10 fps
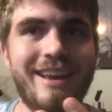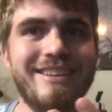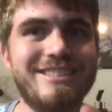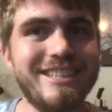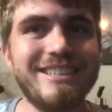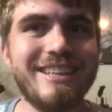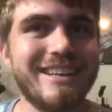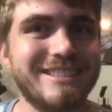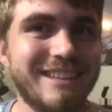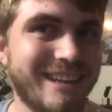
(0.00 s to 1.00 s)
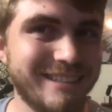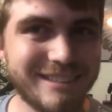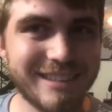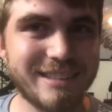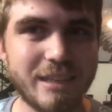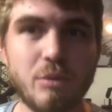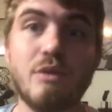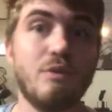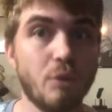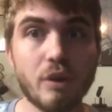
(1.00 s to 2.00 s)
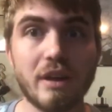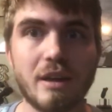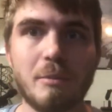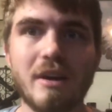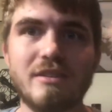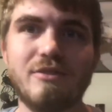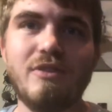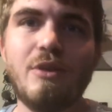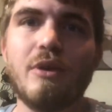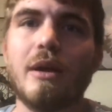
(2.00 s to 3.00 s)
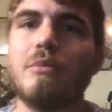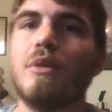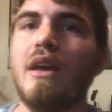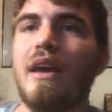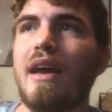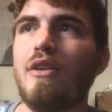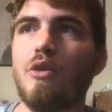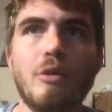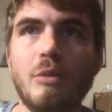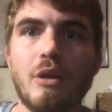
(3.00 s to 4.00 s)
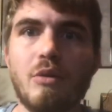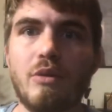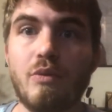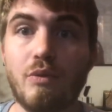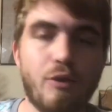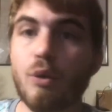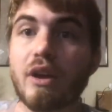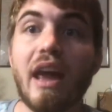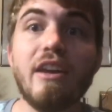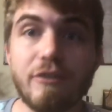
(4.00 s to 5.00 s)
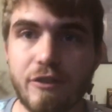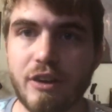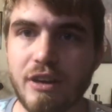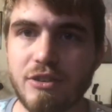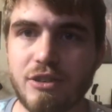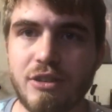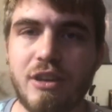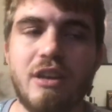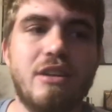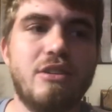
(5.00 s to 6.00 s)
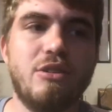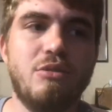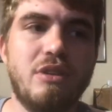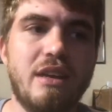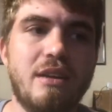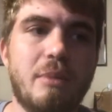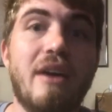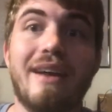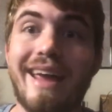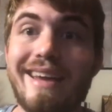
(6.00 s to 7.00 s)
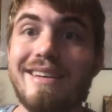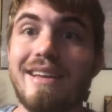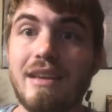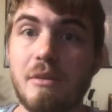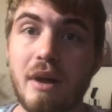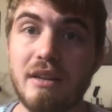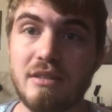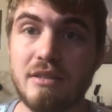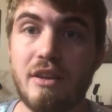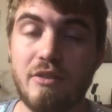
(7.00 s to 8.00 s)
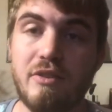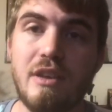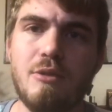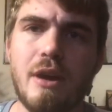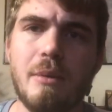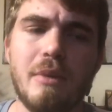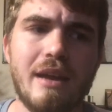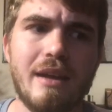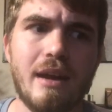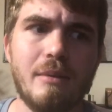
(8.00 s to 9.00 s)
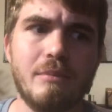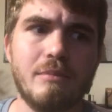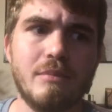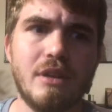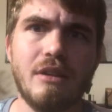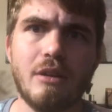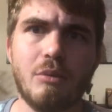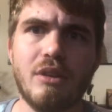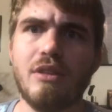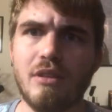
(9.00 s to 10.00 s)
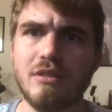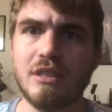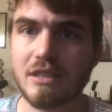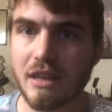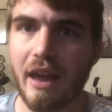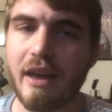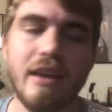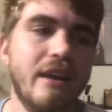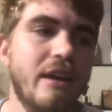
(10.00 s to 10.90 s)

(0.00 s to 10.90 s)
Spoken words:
GTX 960 with 4 gigabytes of VRAM. And normally with 4K footage, you need about 8 gigabytes of VRAM, and I'm dealing with 6K.